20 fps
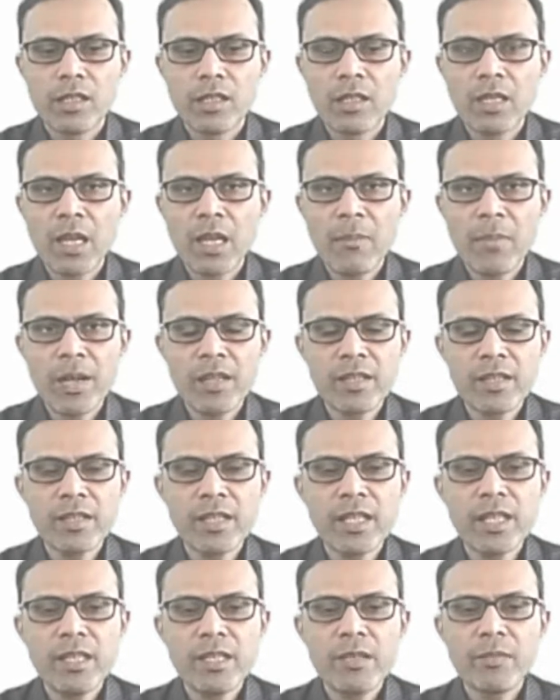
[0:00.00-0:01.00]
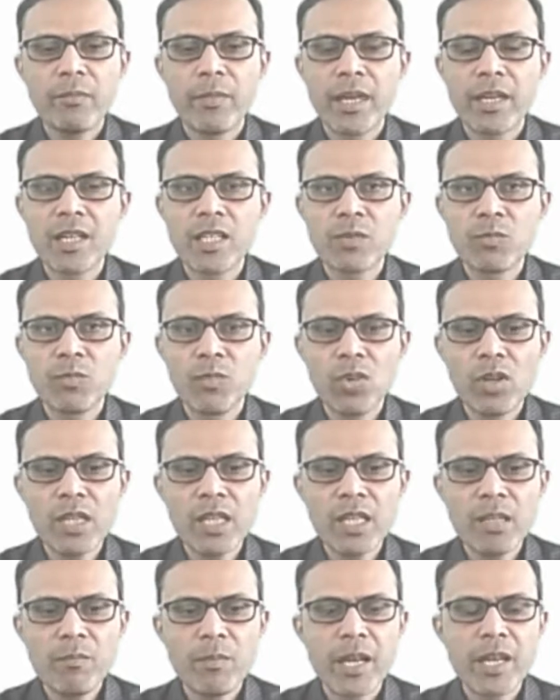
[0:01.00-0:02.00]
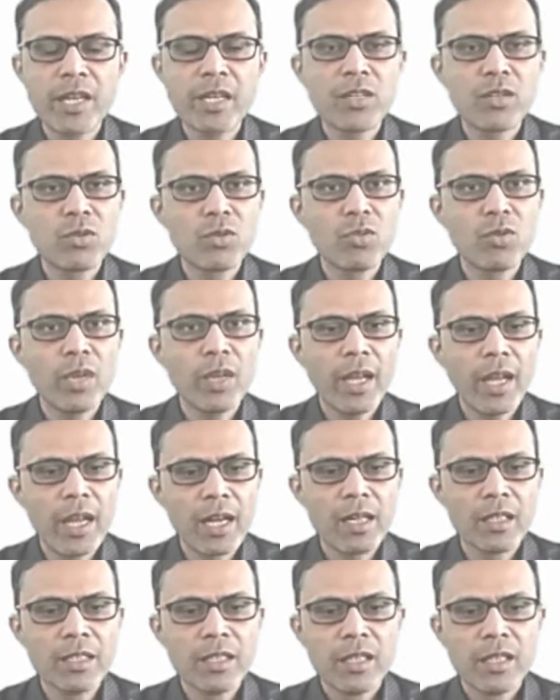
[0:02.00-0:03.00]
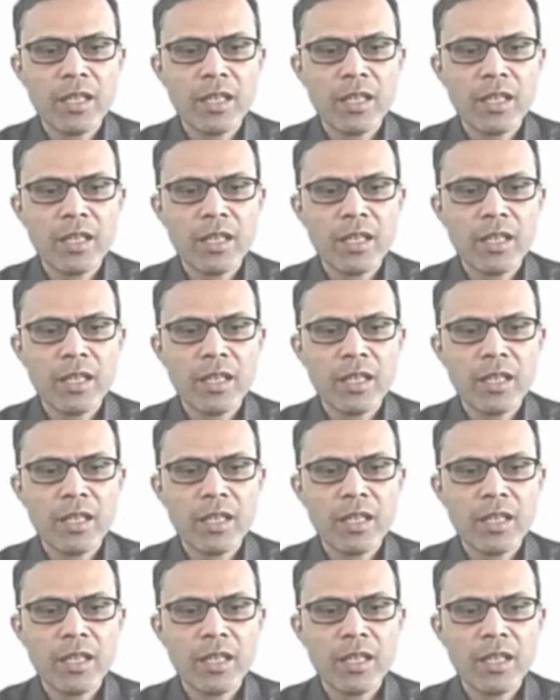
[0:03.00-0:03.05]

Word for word: capital D minus small d by 2L,